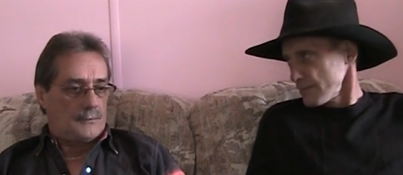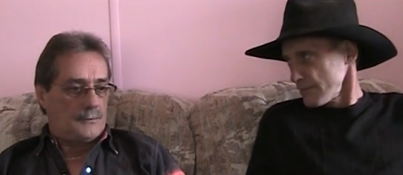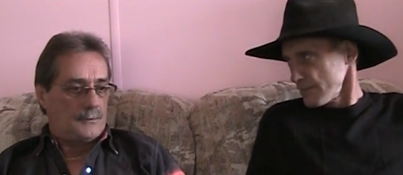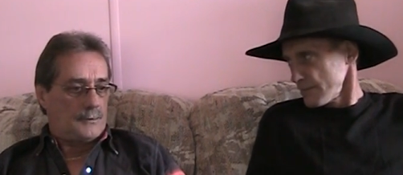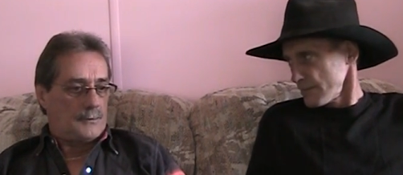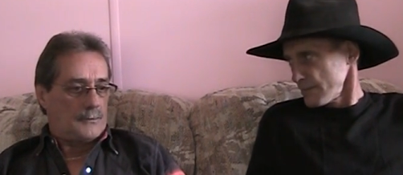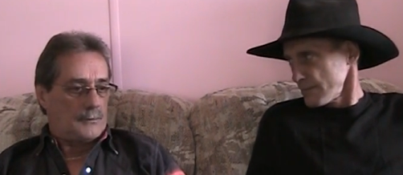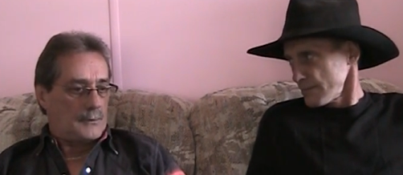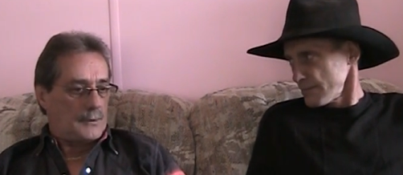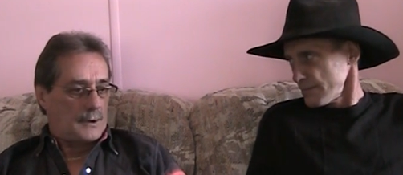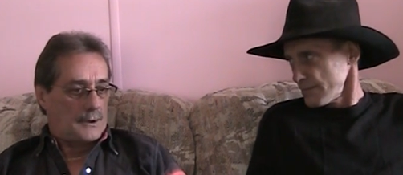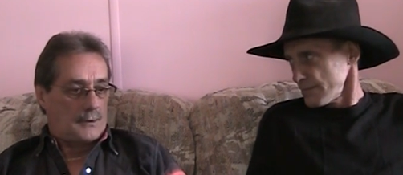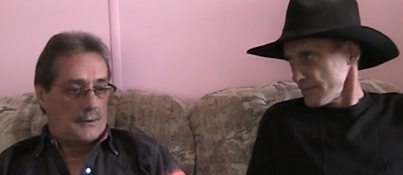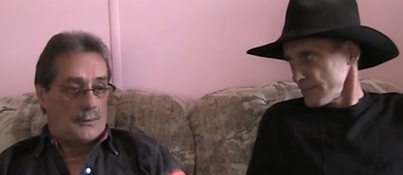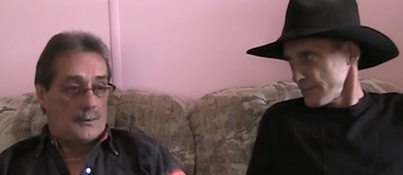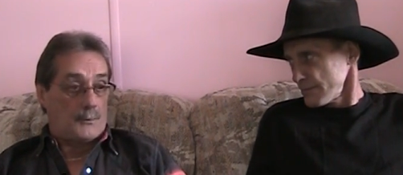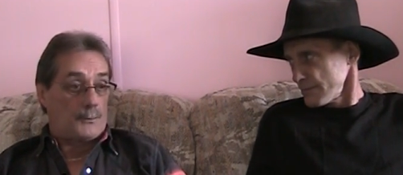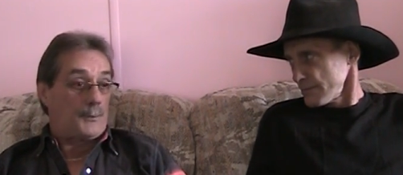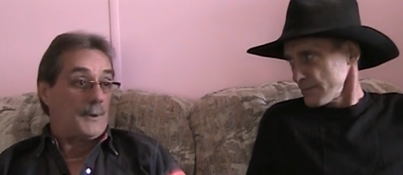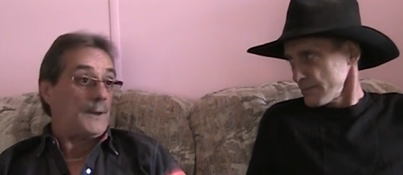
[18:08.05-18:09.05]
Speaker 1: you know, like
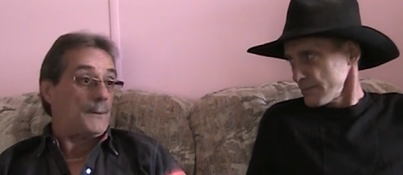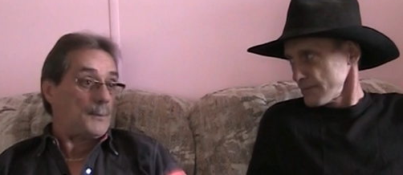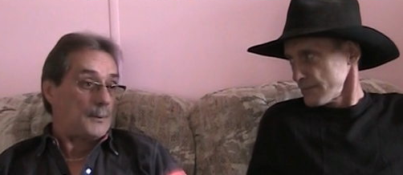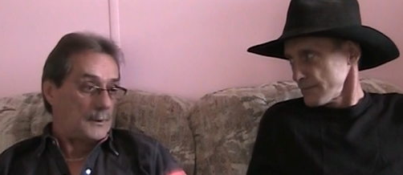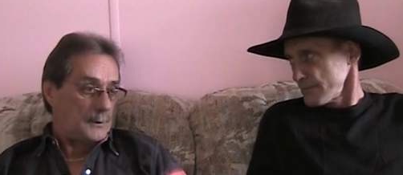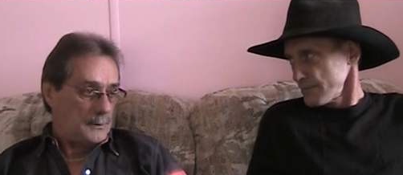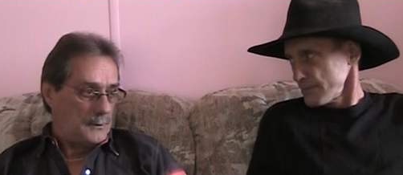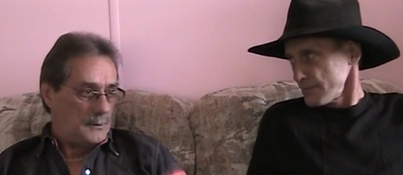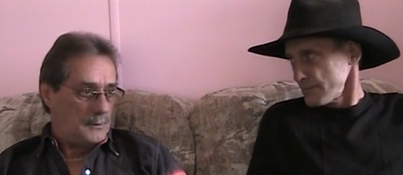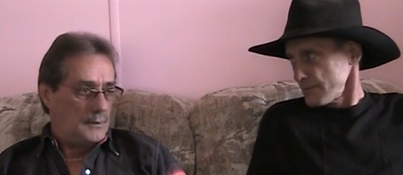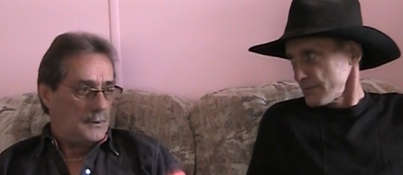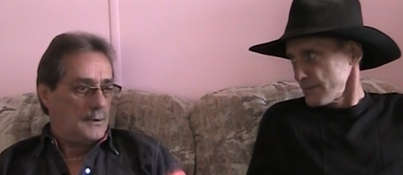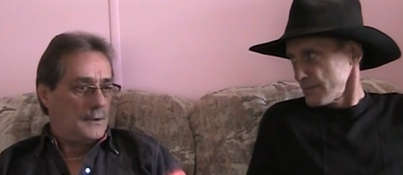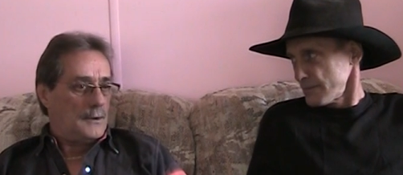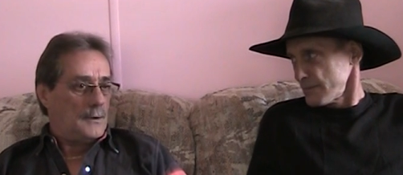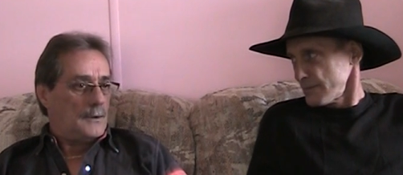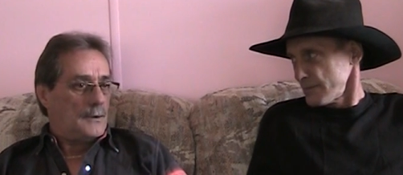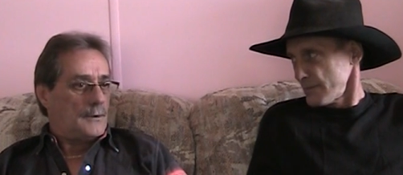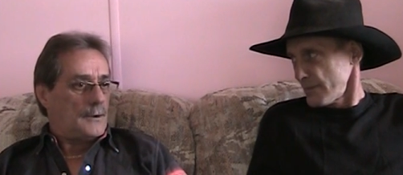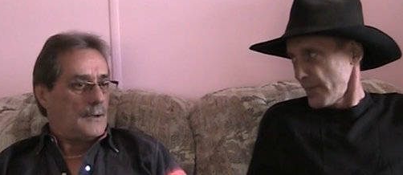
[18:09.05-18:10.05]
other people.
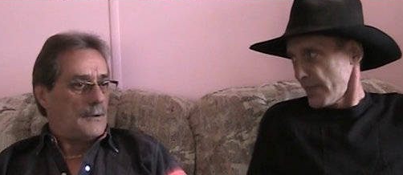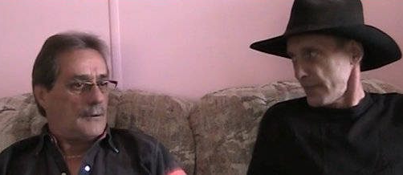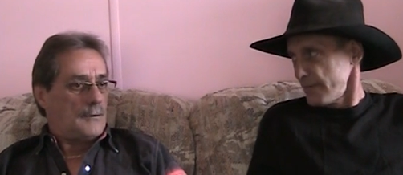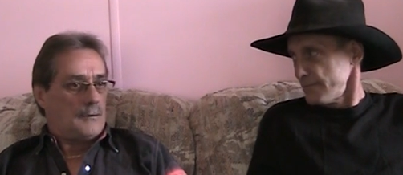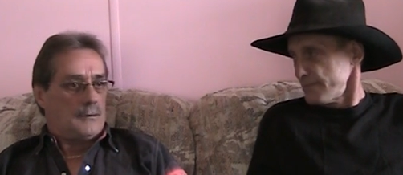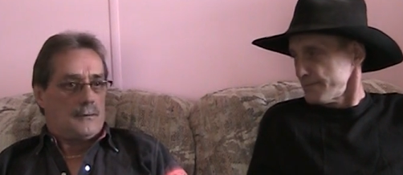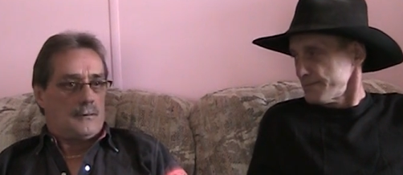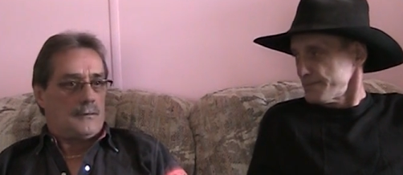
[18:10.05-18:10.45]
Now,